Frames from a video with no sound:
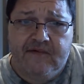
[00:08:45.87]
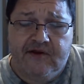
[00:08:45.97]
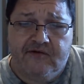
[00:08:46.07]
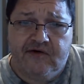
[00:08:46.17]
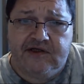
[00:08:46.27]

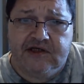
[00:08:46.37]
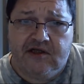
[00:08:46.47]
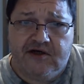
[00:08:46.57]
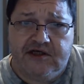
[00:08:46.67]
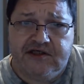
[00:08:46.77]
There is a
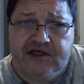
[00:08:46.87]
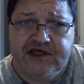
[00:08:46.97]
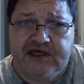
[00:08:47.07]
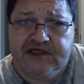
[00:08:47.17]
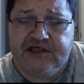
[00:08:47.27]
lot of
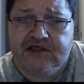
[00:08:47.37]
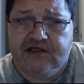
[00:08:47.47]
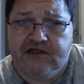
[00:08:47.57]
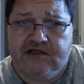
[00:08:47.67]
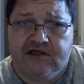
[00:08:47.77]

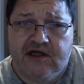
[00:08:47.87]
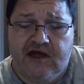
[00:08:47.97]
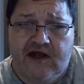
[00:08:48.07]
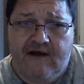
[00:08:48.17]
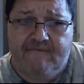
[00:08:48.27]
suggestions.
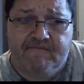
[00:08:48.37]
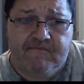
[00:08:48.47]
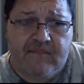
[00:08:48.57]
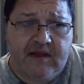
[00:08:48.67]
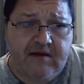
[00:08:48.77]

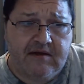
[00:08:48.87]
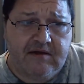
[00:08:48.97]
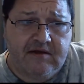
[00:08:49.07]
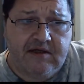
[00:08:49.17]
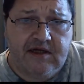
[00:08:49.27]

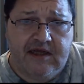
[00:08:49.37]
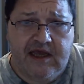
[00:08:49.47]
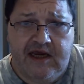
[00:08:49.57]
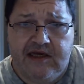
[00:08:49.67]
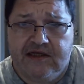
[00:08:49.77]

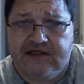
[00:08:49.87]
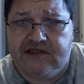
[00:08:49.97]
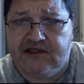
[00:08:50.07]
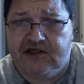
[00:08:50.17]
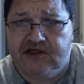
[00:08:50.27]
Again, this
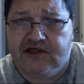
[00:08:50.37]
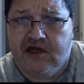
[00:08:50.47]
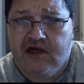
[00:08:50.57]
is just